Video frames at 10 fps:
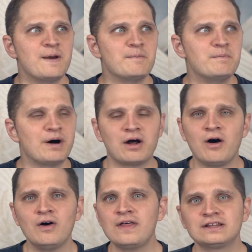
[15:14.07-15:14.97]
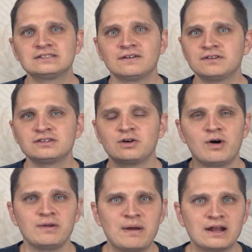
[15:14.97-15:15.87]
But all of that stuff doesn't
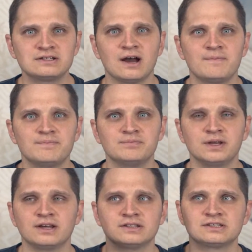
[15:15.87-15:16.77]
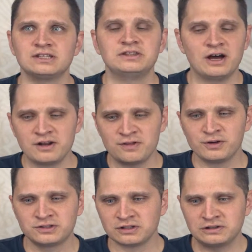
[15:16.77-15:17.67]
quite match up, because it's none of
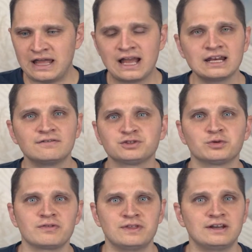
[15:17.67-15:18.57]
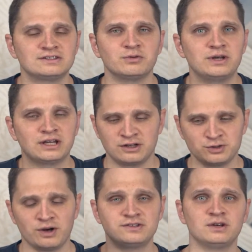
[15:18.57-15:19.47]
those negative sort of things that we can
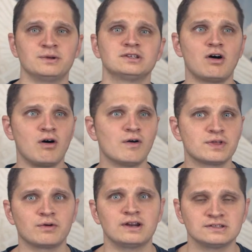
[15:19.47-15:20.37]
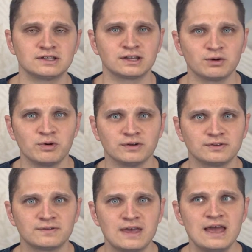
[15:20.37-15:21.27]
enjoy as humans are the greatest thing in the world.
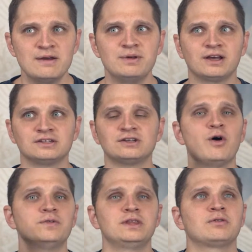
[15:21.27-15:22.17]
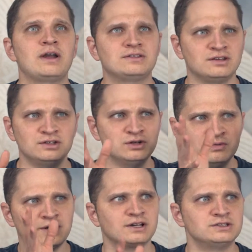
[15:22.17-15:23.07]
Because it's only great to you
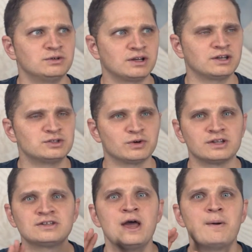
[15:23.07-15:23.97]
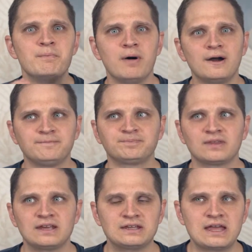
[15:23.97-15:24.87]
because you can enjoy this. But
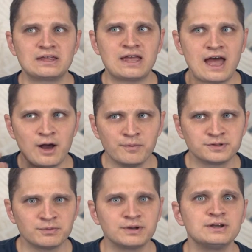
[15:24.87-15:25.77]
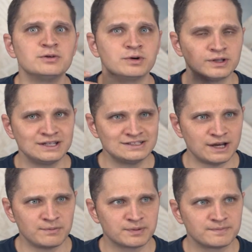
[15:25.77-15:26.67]
to help somebody who really needs
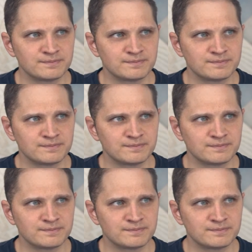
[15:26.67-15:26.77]
help,